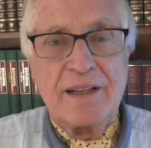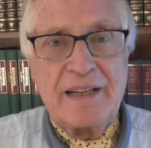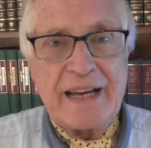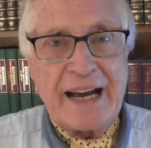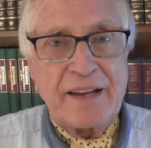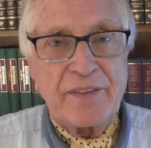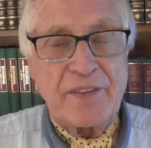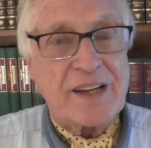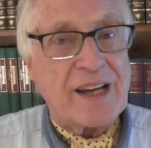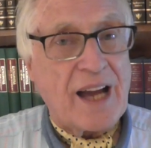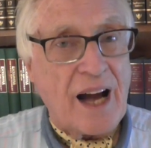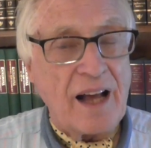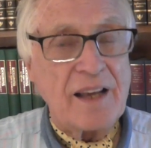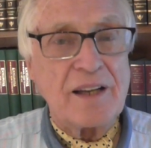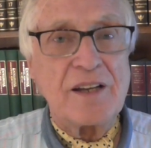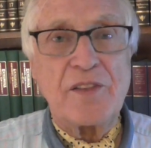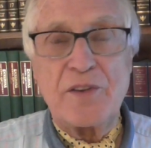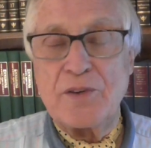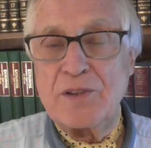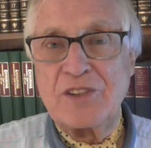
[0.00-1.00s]
and the
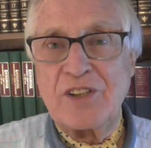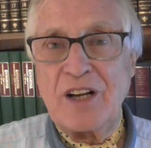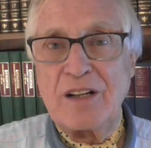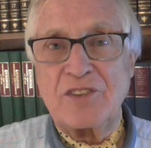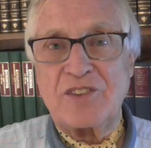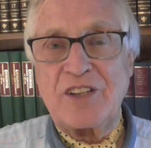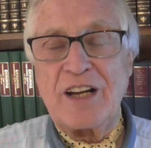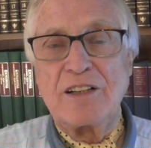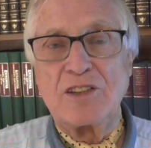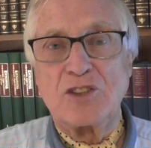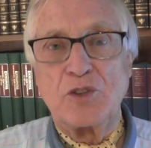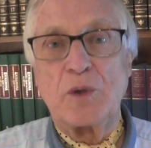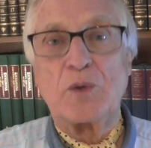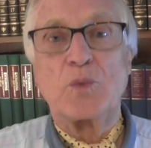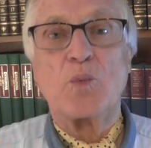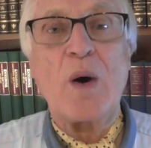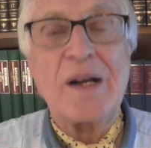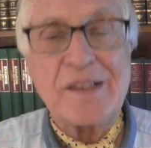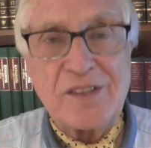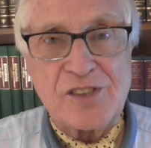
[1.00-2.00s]
colour of the result tells you at
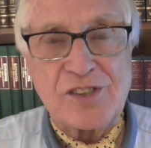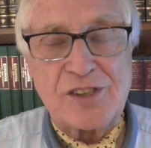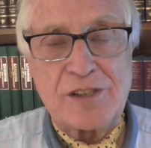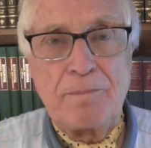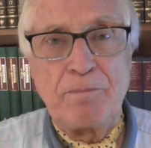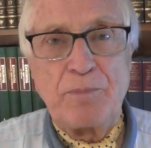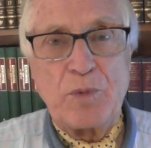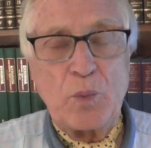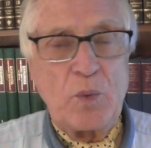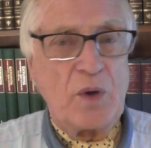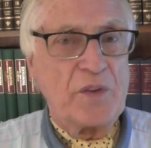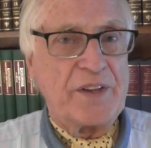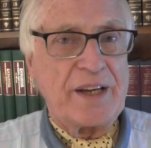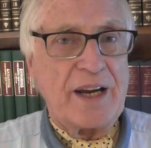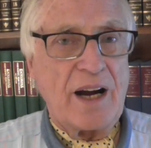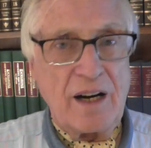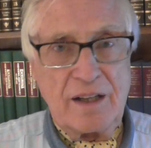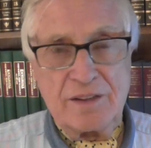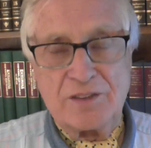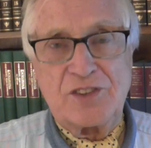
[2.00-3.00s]
once what the
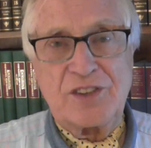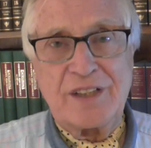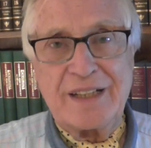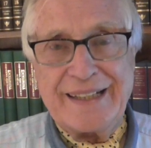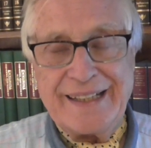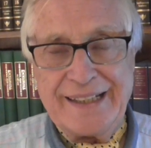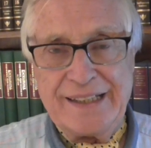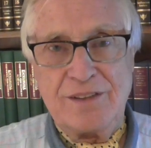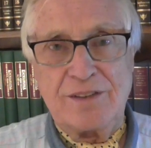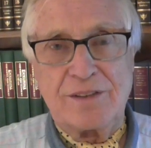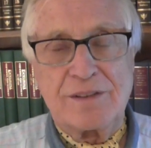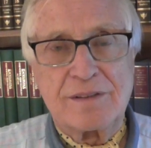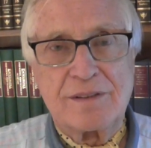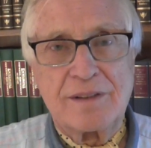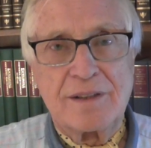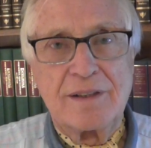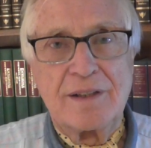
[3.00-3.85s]
answer is.